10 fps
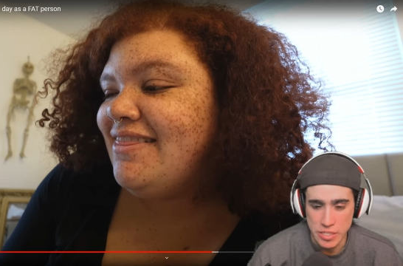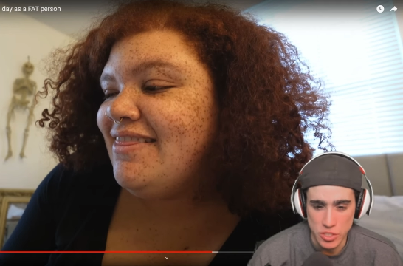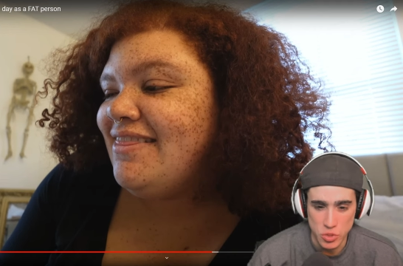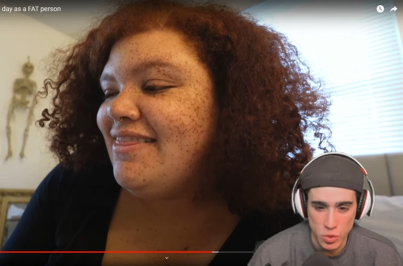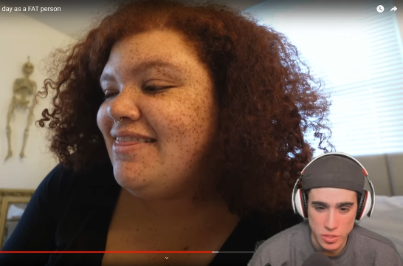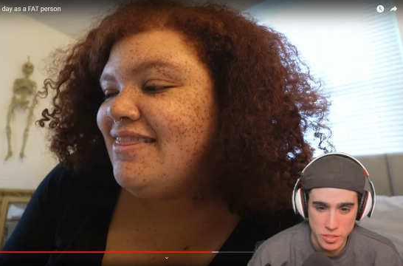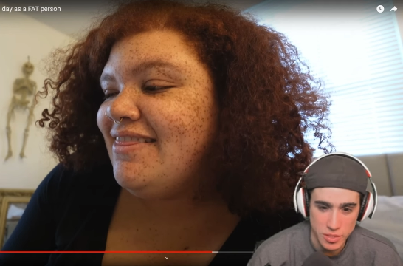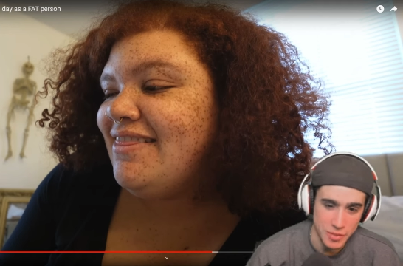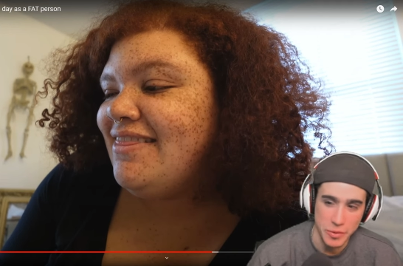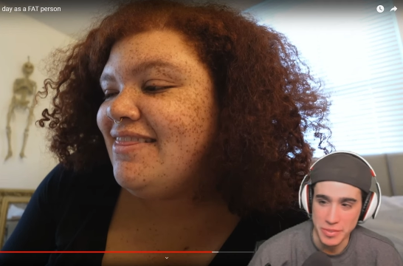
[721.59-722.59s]
Speaker 1: and shorts and
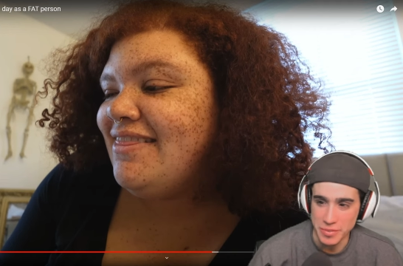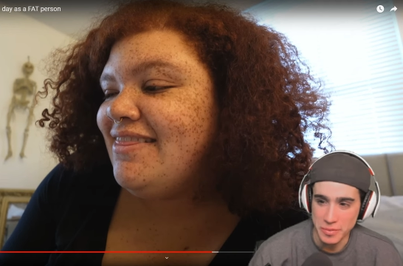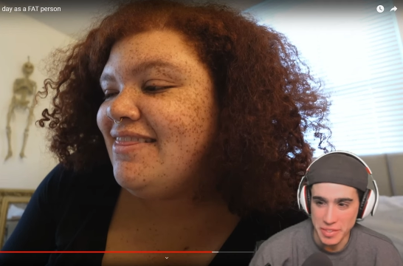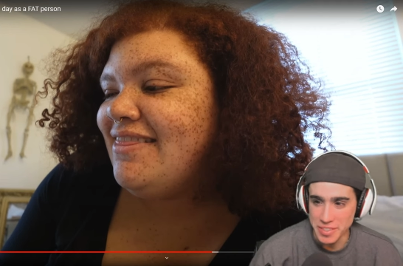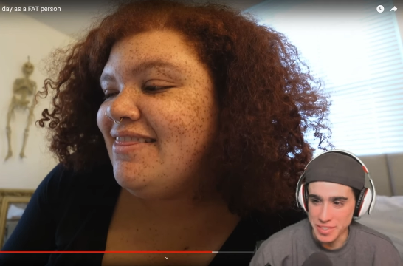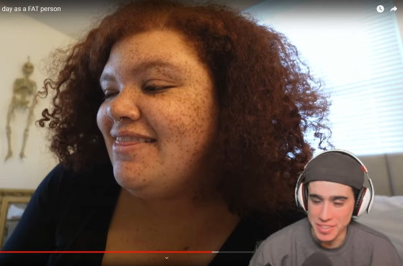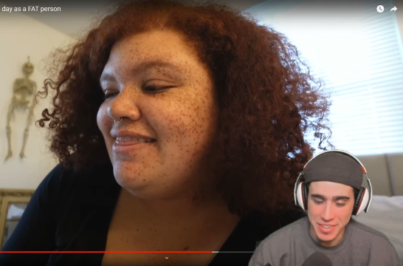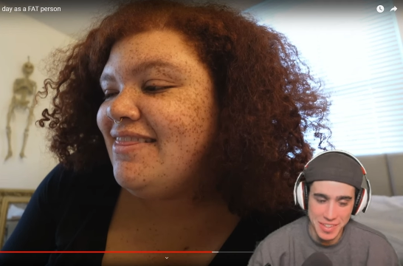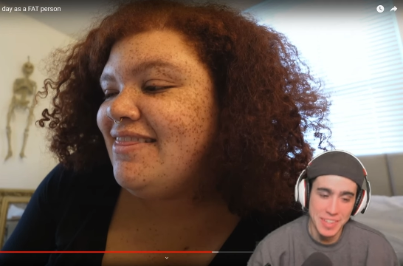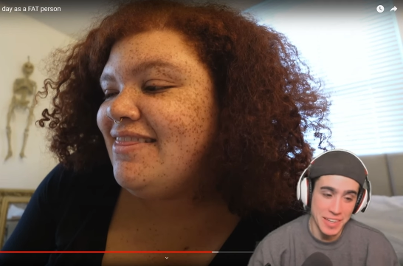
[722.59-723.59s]
stuff, only for me to
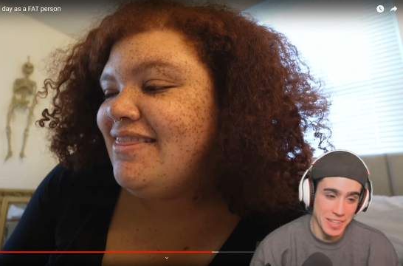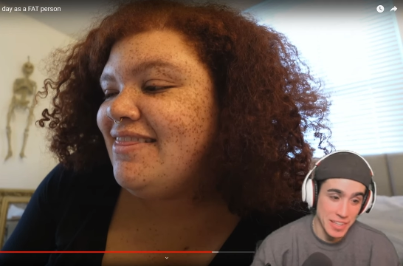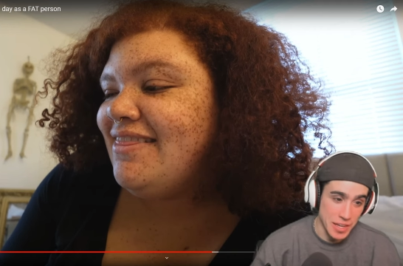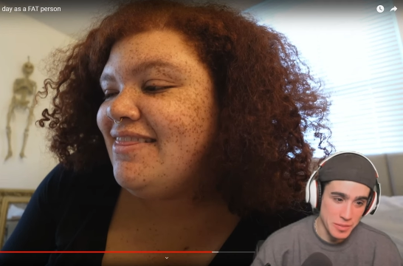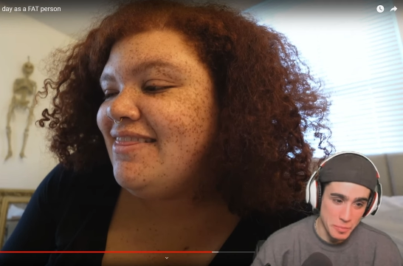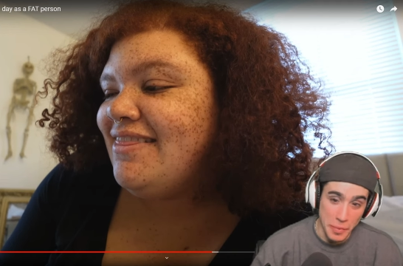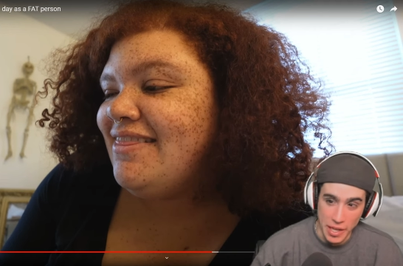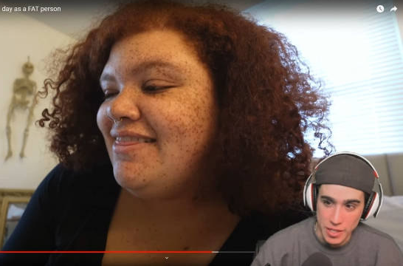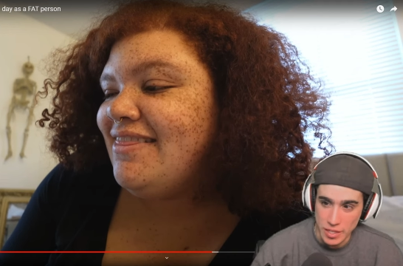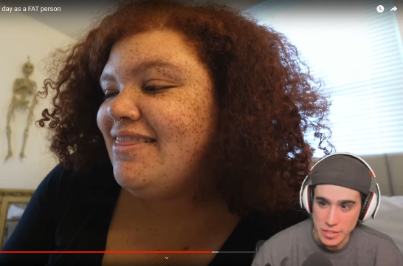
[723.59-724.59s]
get
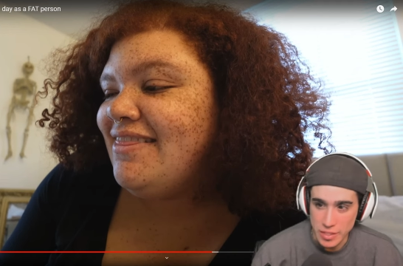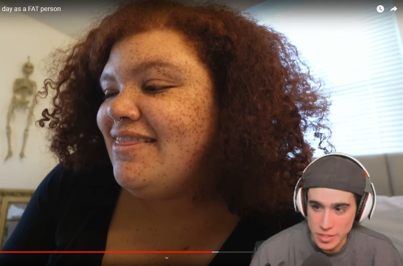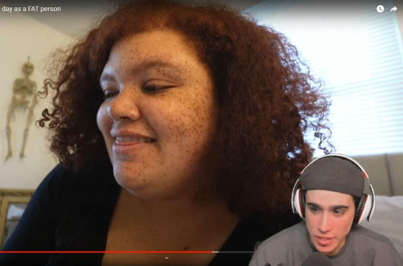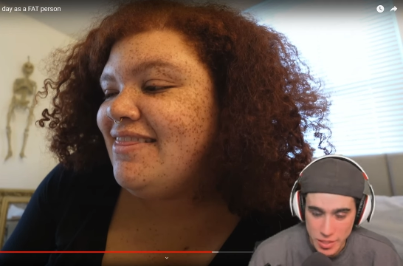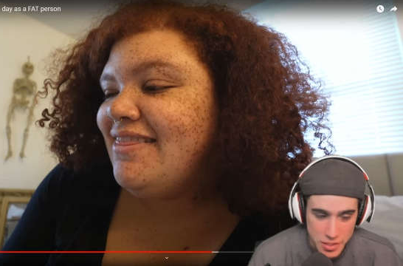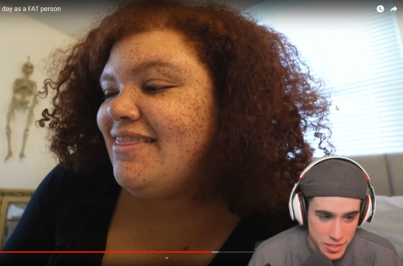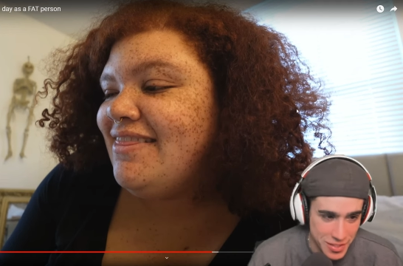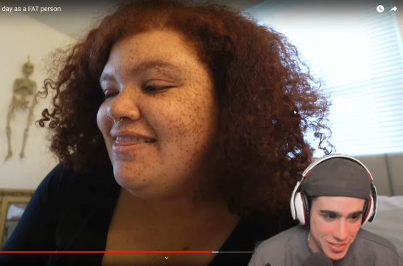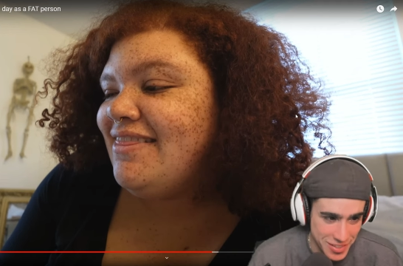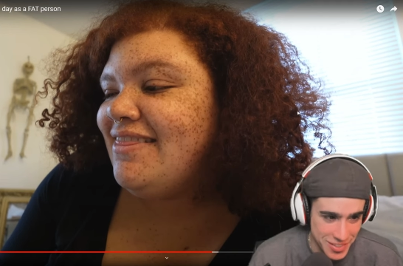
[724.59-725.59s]
banned on TikTok.
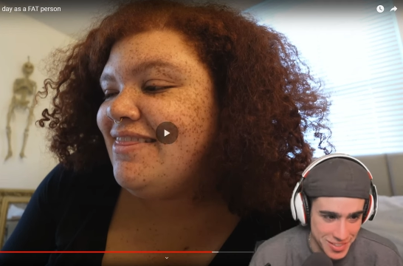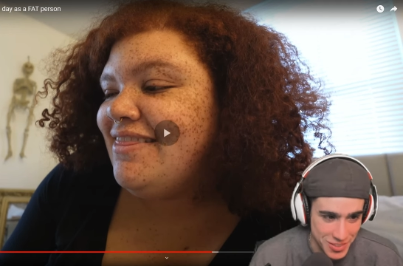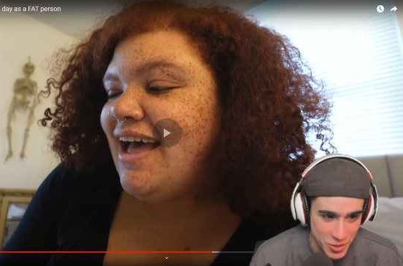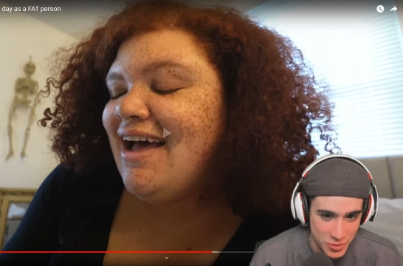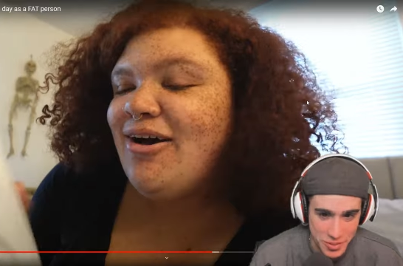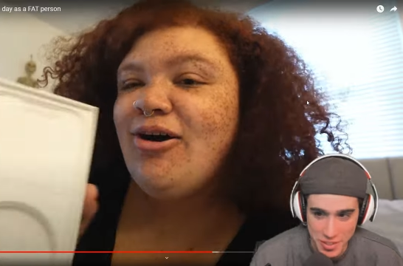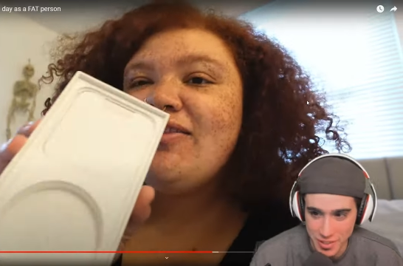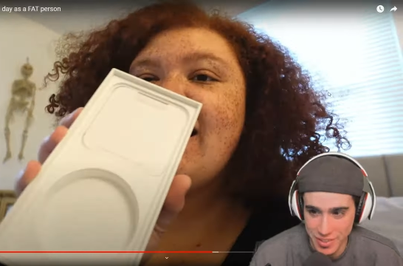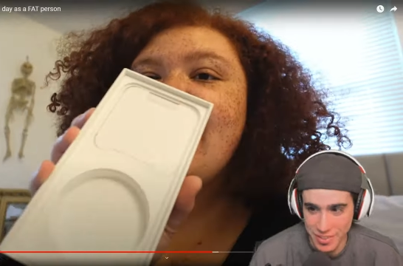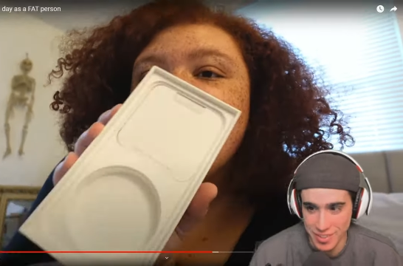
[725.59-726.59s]
So that, go
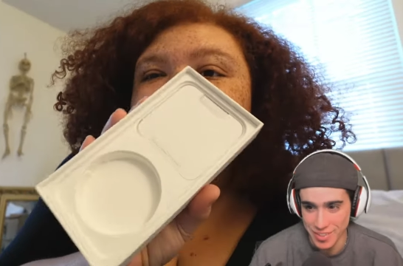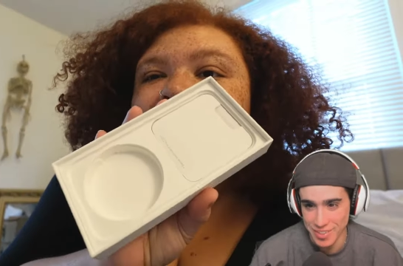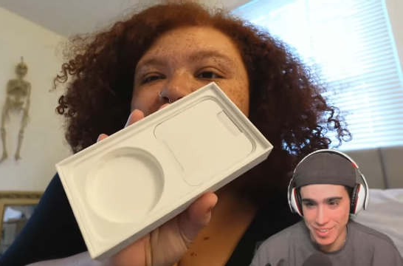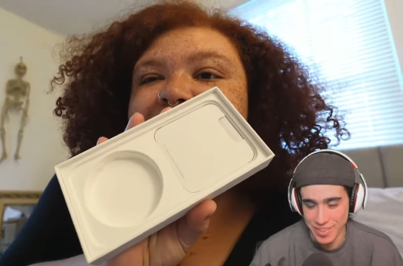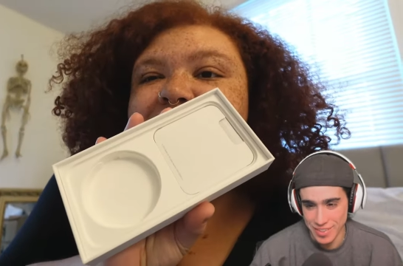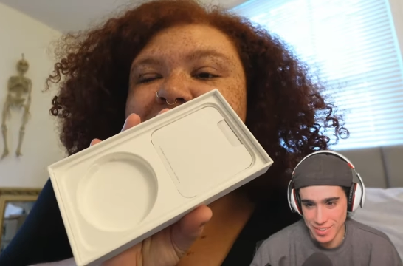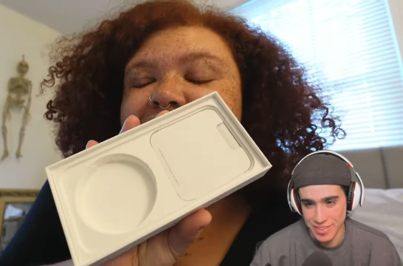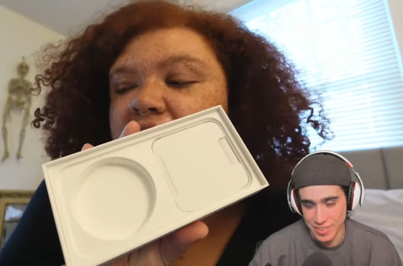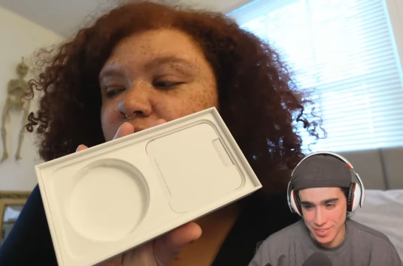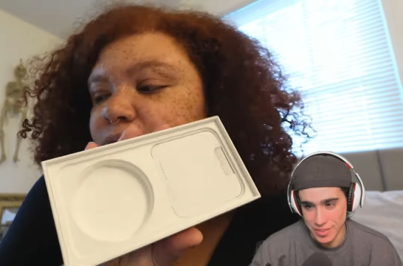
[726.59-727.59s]
Speaker 2: figure. All the iPhone
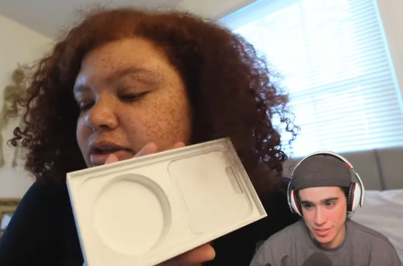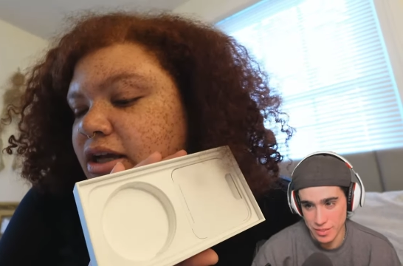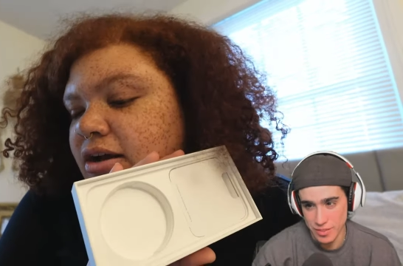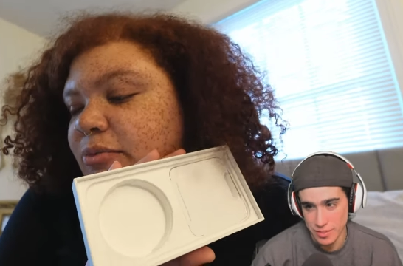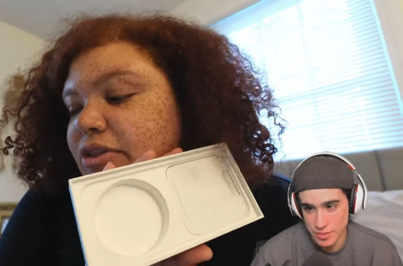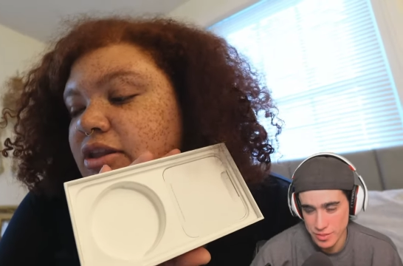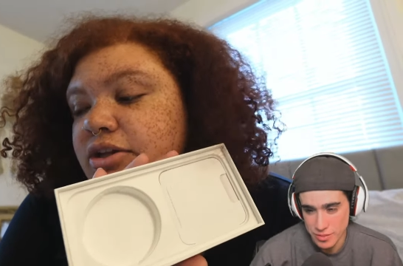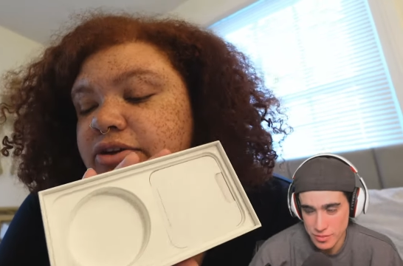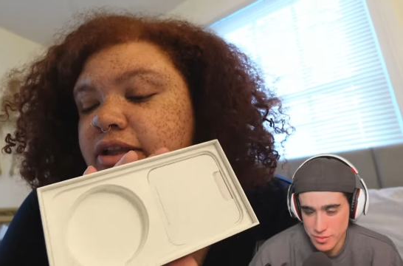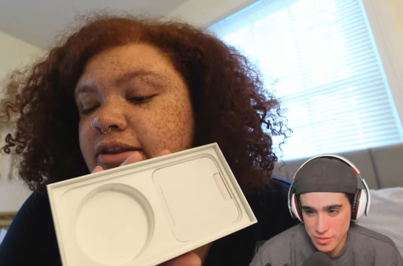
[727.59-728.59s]
boxes now only come with
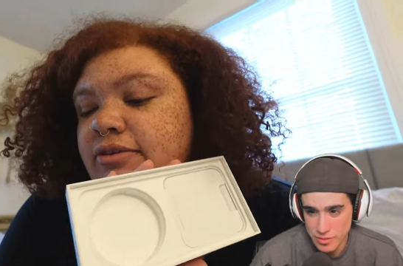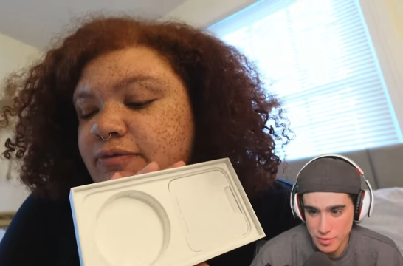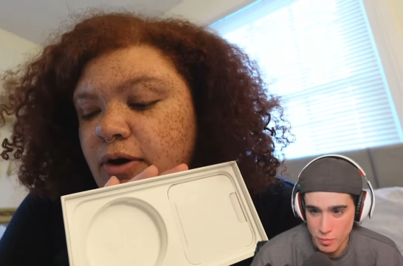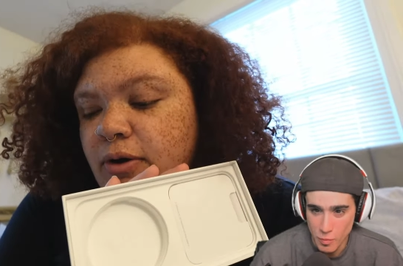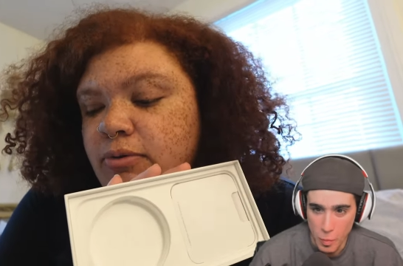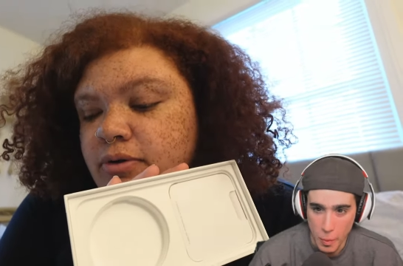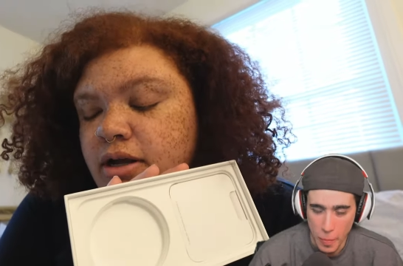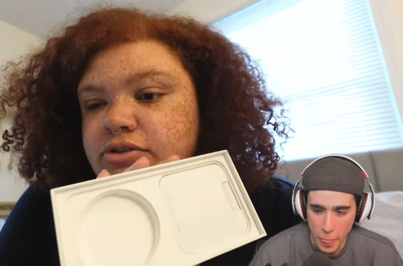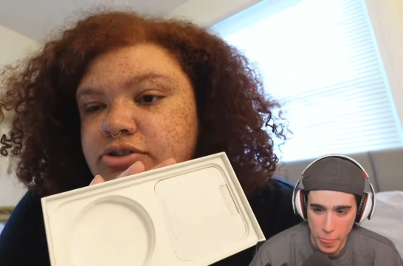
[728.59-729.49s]
literally the phone, the